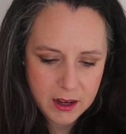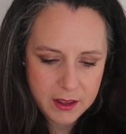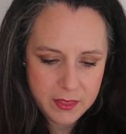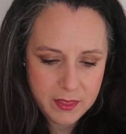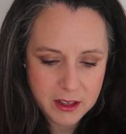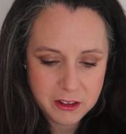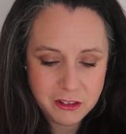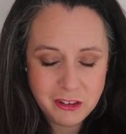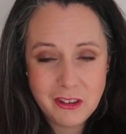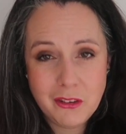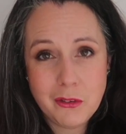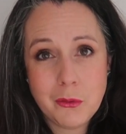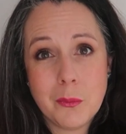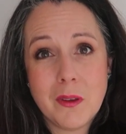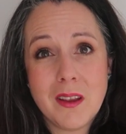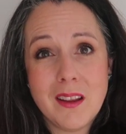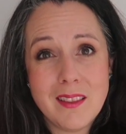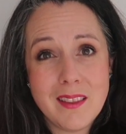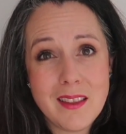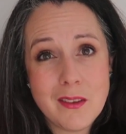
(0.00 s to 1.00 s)
I, and she's
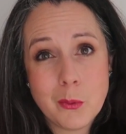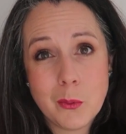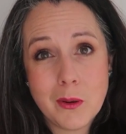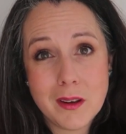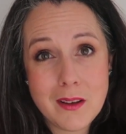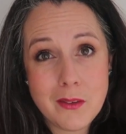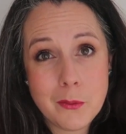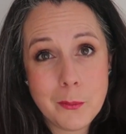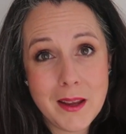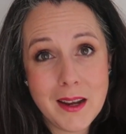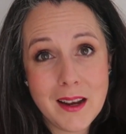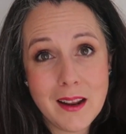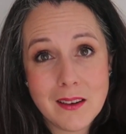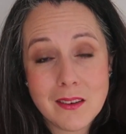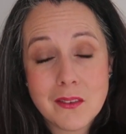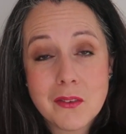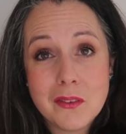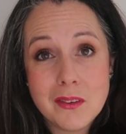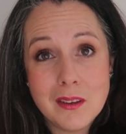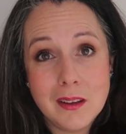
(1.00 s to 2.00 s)
this one is made out
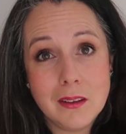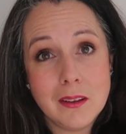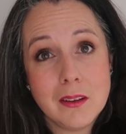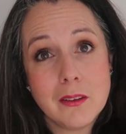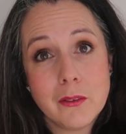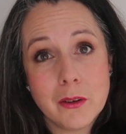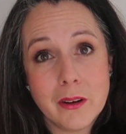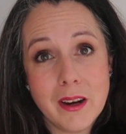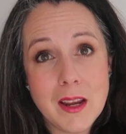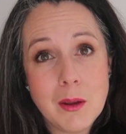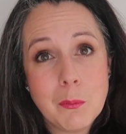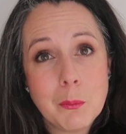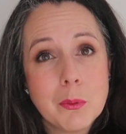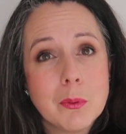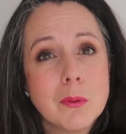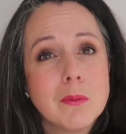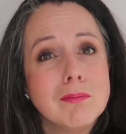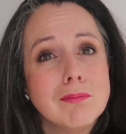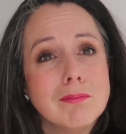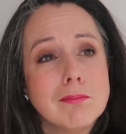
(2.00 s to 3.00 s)
of silk crepe.
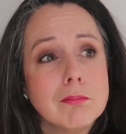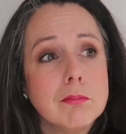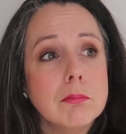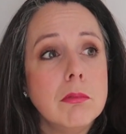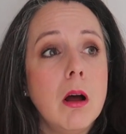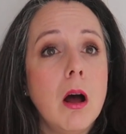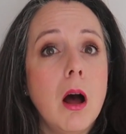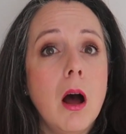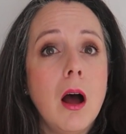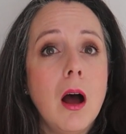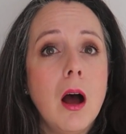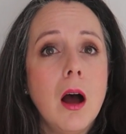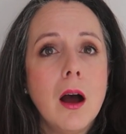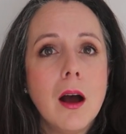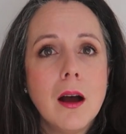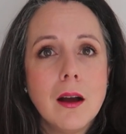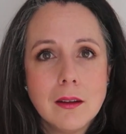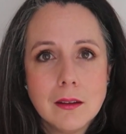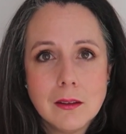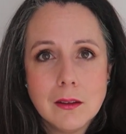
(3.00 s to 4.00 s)

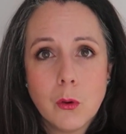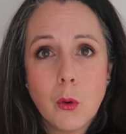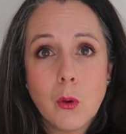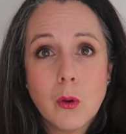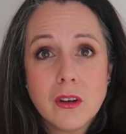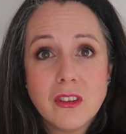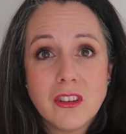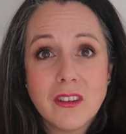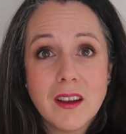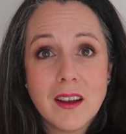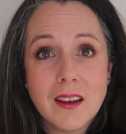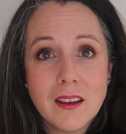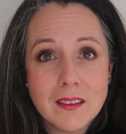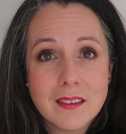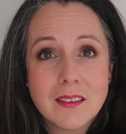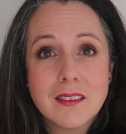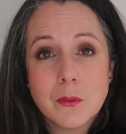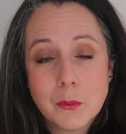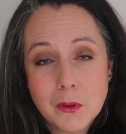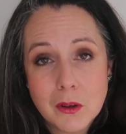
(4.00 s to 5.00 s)
Gorgeous.
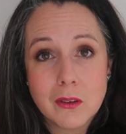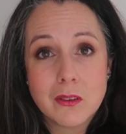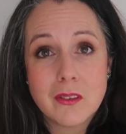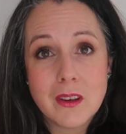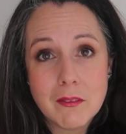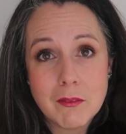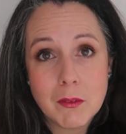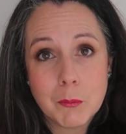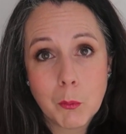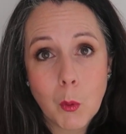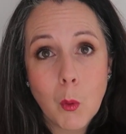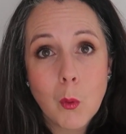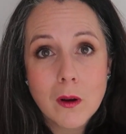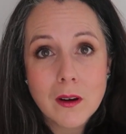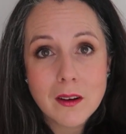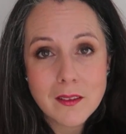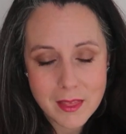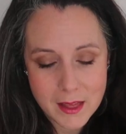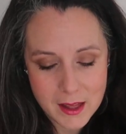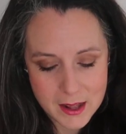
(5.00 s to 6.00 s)
It cost even
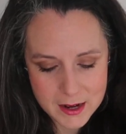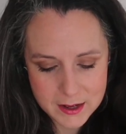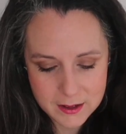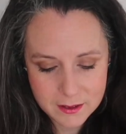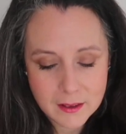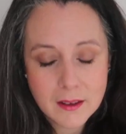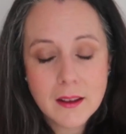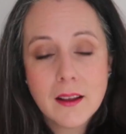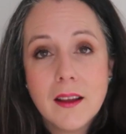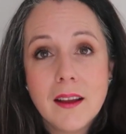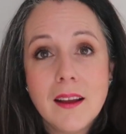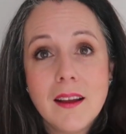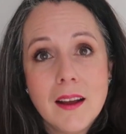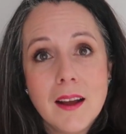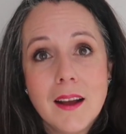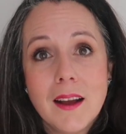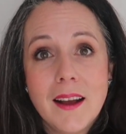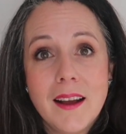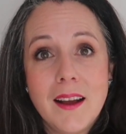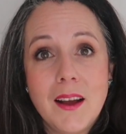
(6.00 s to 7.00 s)
more than
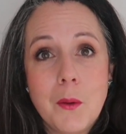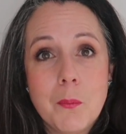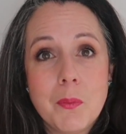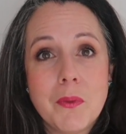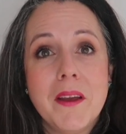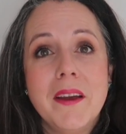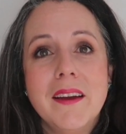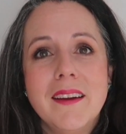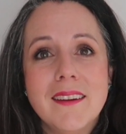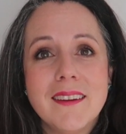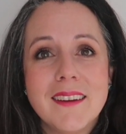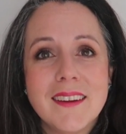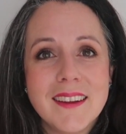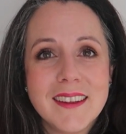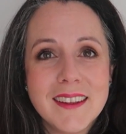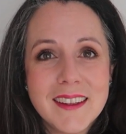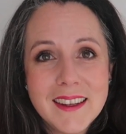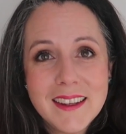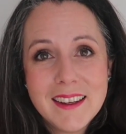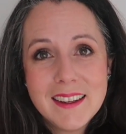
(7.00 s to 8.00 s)
um,
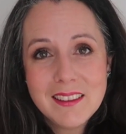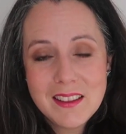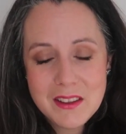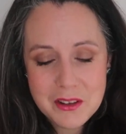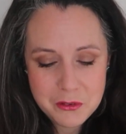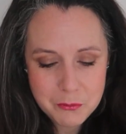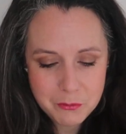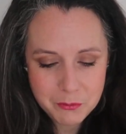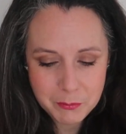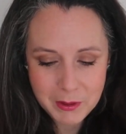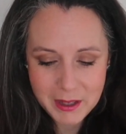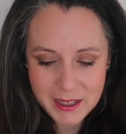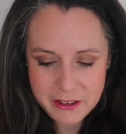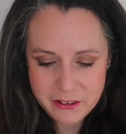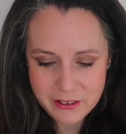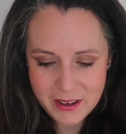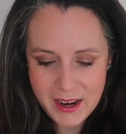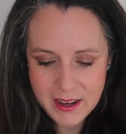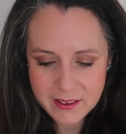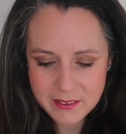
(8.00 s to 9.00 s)
the, my
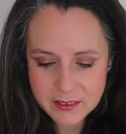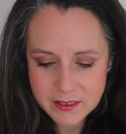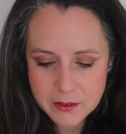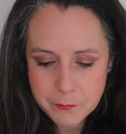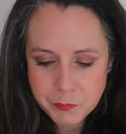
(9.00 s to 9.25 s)
dress.